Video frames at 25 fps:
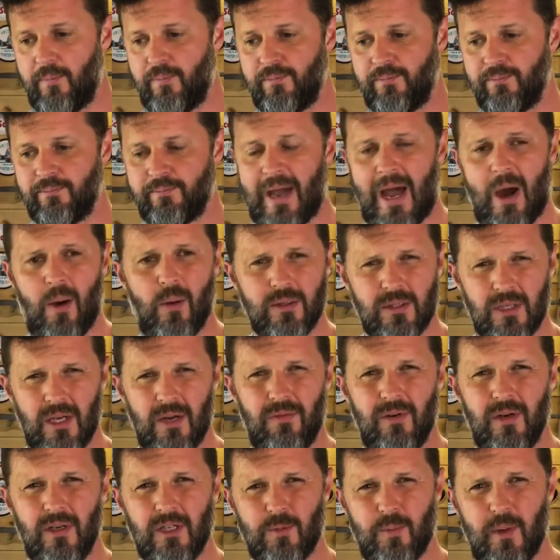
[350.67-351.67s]
power
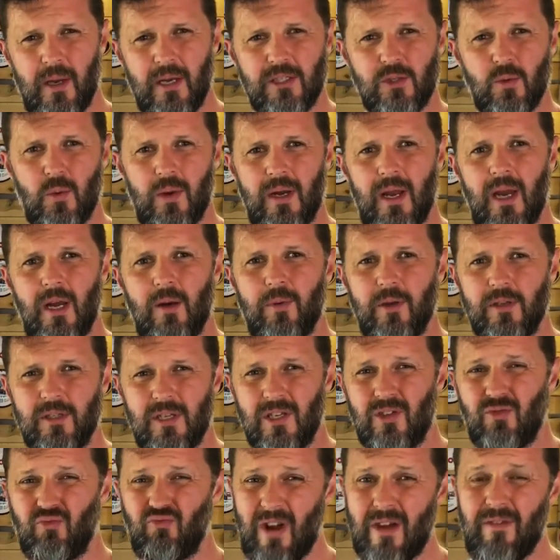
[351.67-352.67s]
delivery and speeds that we need, because
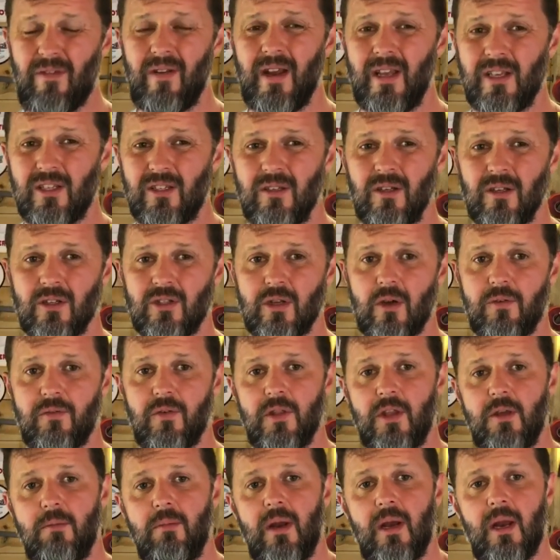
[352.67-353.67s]
it's revving its nuts off
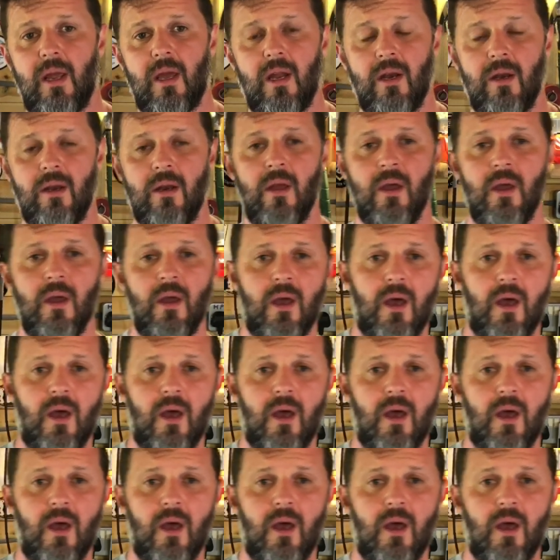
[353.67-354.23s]
at the minute and